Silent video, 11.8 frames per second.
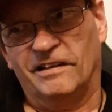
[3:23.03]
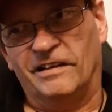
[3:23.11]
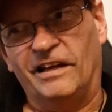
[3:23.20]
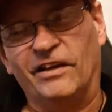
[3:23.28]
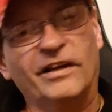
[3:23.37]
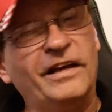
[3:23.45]

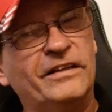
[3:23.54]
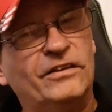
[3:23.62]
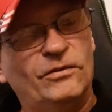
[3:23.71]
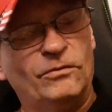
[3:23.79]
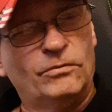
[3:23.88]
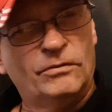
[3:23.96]
Now, you got
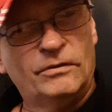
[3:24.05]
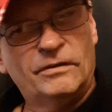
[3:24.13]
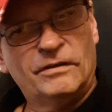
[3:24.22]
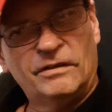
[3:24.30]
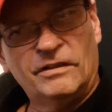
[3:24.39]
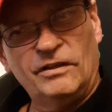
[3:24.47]
your,
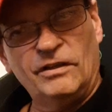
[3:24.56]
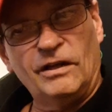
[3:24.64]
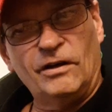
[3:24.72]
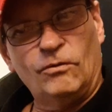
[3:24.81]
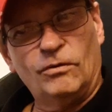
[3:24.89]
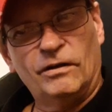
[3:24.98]

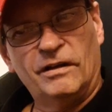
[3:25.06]
the